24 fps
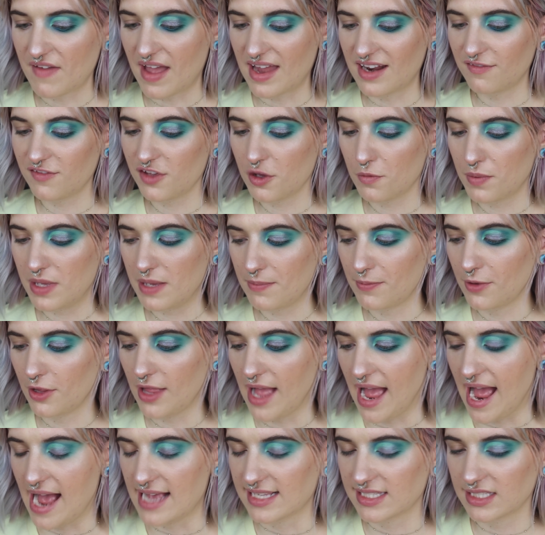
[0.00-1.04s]
I've had a few
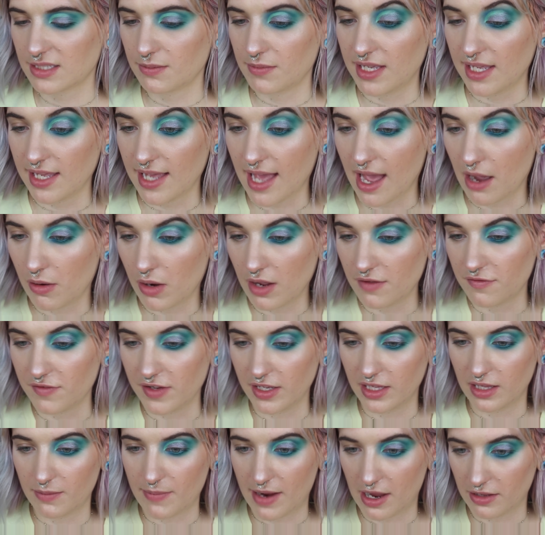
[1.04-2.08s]
people ask me how I
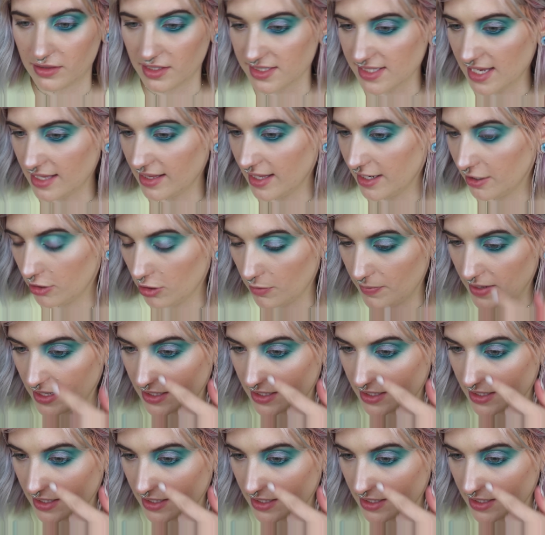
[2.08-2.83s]
feel about these LA Girl